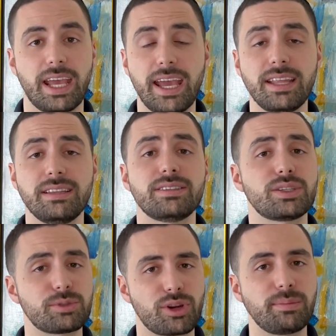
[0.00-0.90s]
and
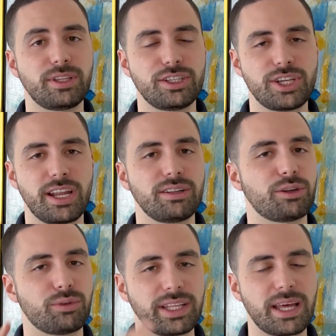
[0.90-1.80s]
subscribe to the channel and
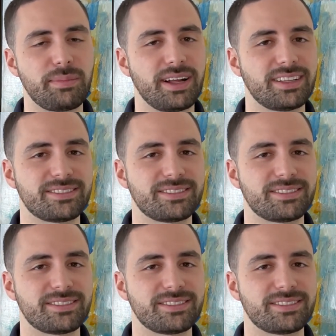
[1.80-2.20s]
ring that bell.